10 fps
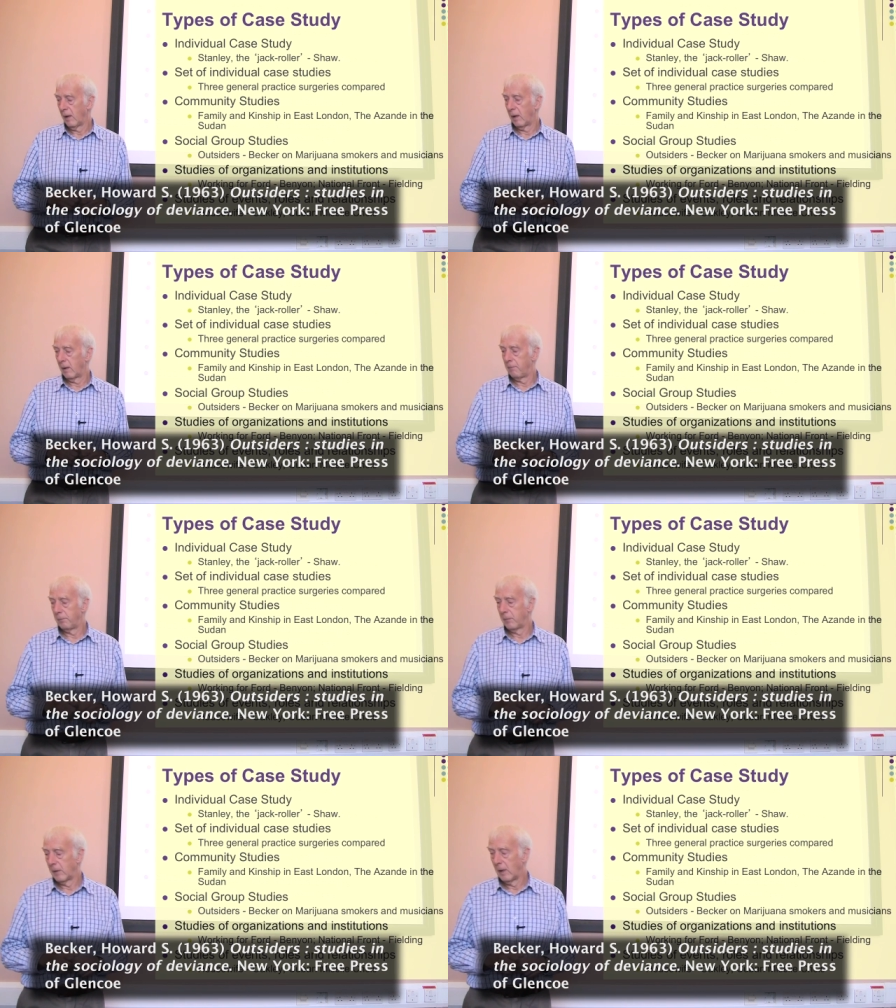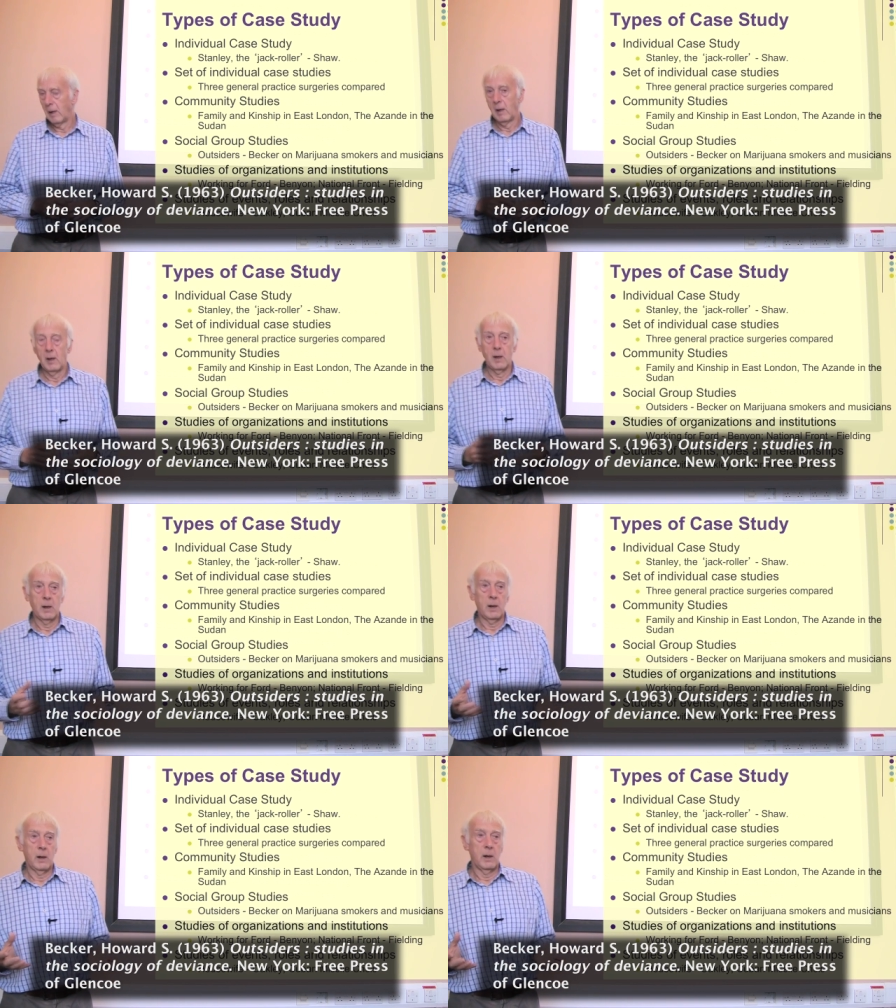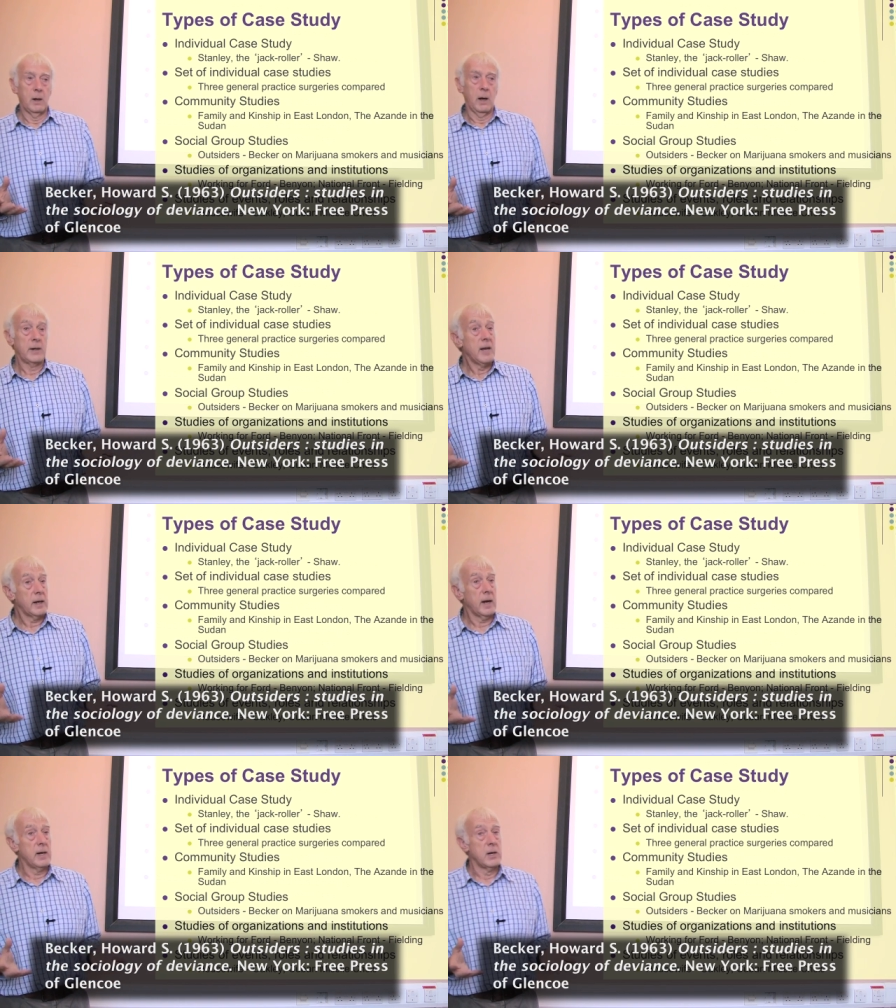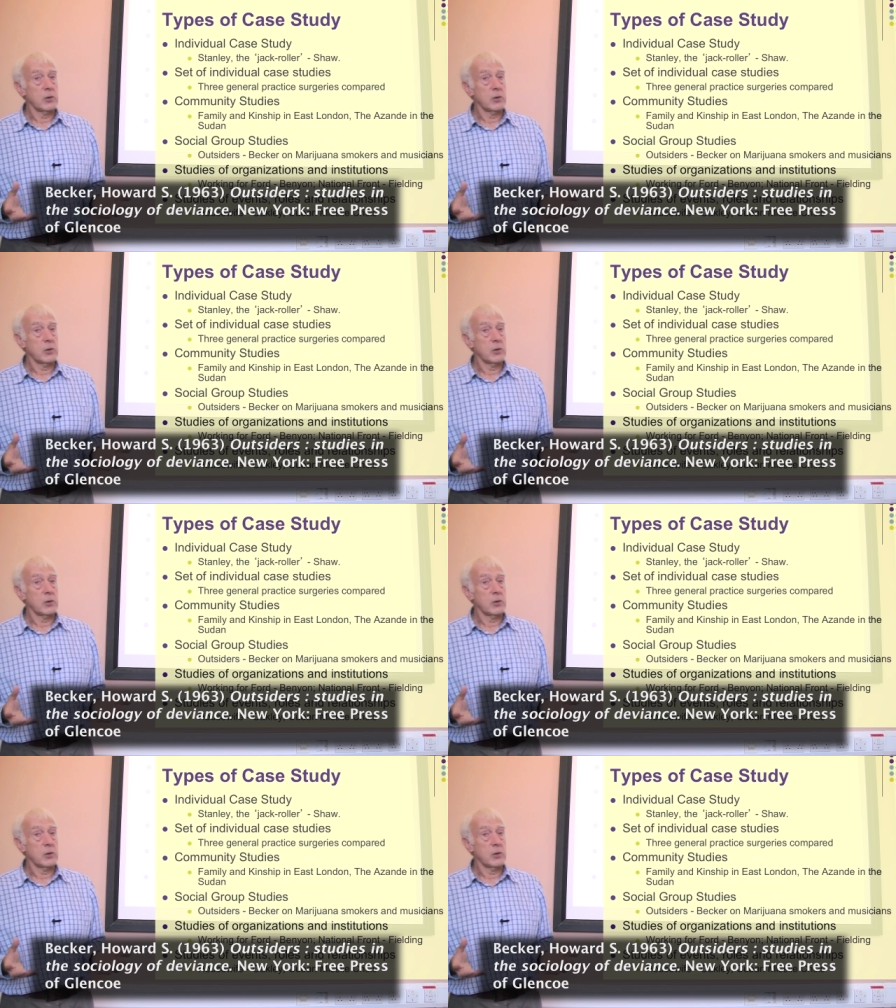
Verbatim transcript: And again,